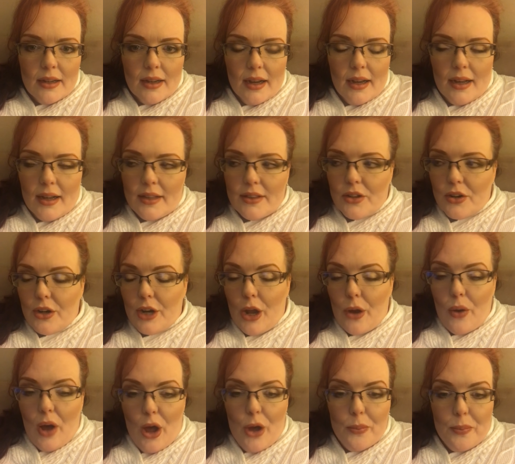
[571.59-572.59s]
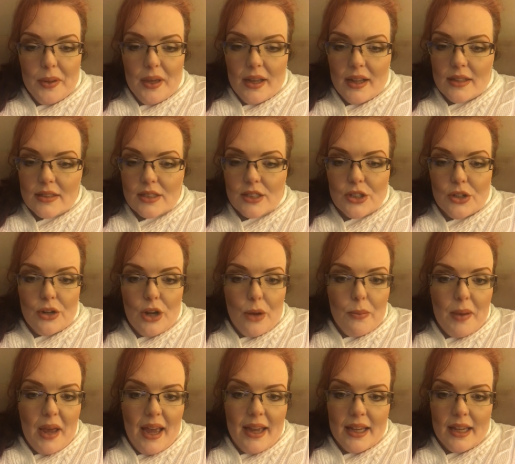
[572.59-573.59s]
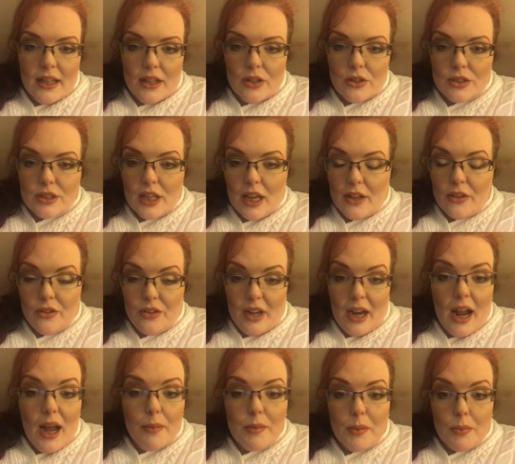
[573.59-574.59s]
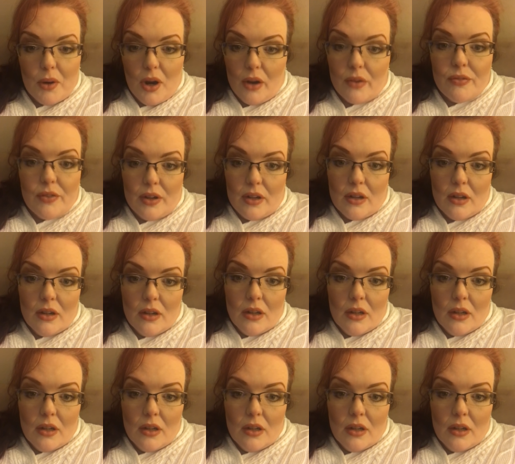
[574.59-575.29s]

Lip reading: There are no opiates. There are no painkillers other than ibuprofen.